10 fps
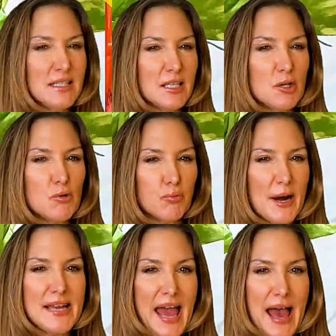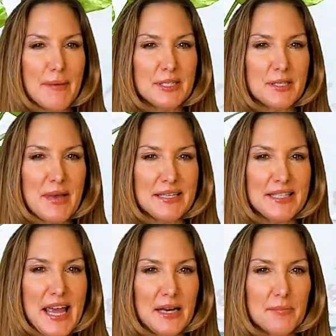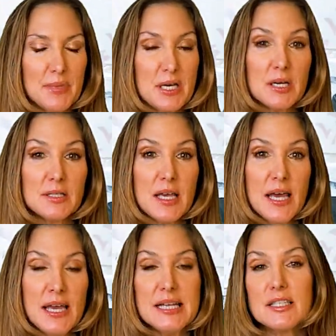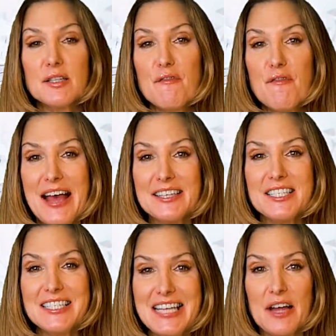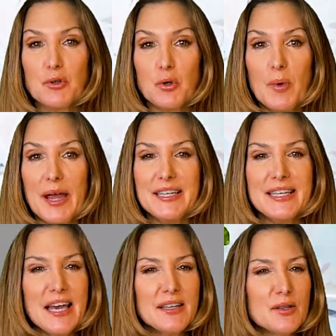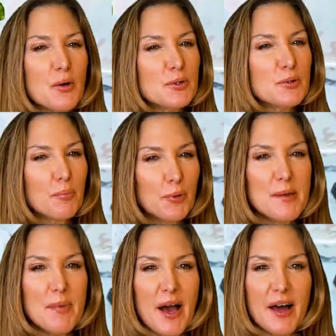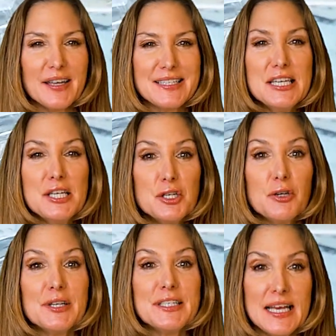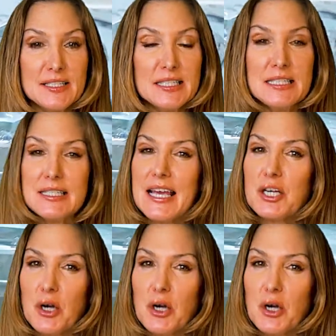is a great habit to maintain because it's the fastest natural way to get those prebiotics into your intestines and